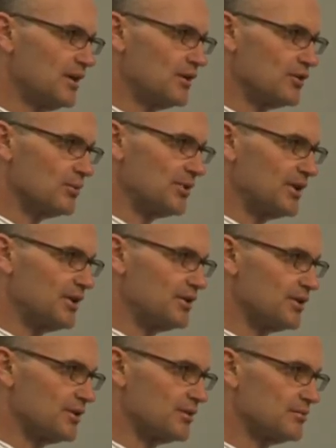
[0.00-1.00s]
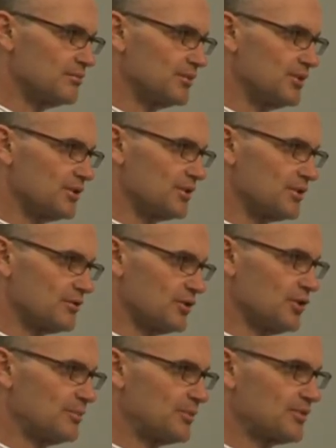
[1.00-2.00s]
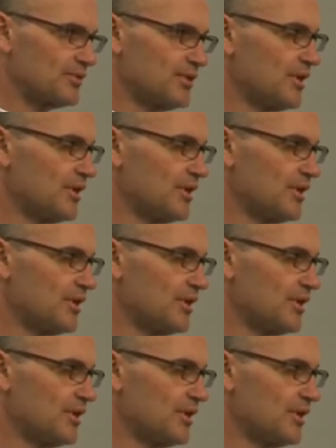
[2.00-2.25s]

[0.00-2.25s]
you'll be in your groups